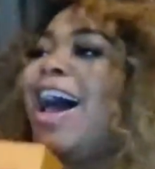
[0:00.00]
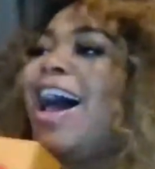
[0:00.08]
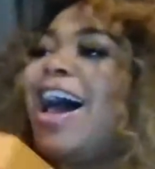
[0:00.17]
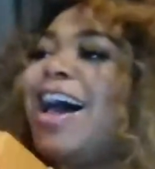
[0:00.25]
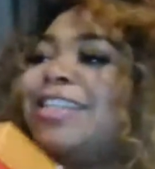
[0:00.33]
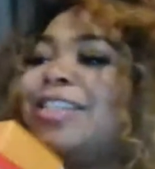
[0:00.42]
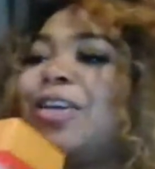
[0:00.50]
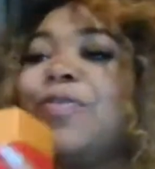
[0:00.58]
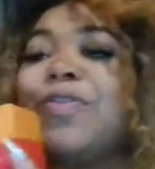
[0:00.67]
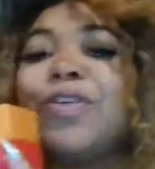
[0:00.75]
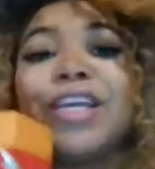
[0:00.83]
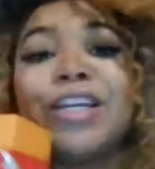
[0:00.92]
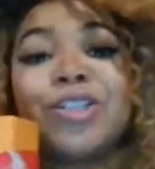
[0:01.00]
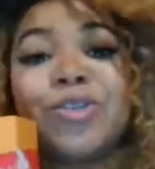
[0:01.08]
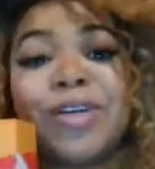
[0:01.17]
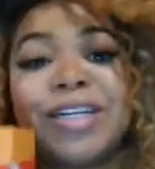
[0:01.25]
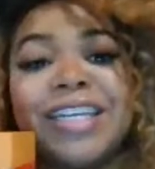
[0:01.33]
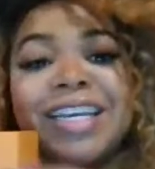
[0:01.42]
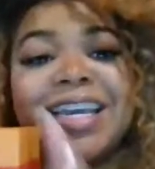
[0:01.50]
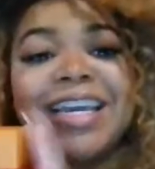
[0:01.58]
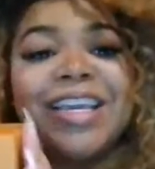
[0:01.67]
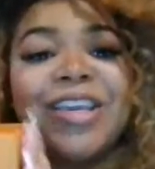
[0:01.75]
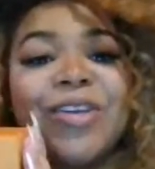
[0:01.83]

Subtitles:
So if you get a tree ticket,